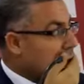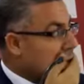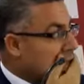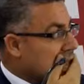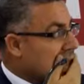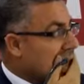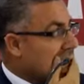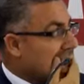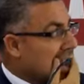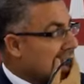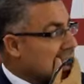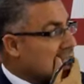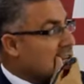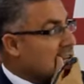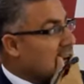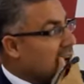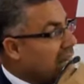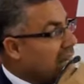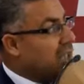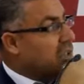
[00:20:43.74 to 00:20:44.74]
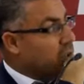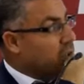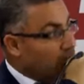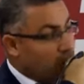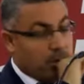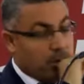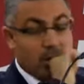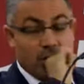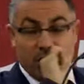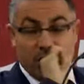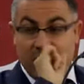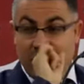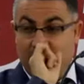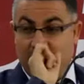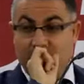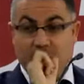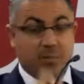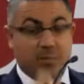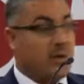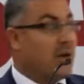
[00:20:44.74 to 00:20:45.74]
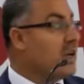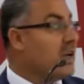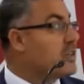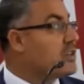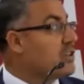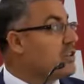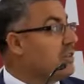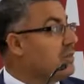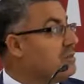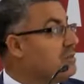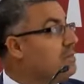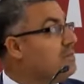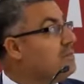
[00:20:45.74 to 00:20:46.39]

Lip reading: styles, and to improve their comprehension.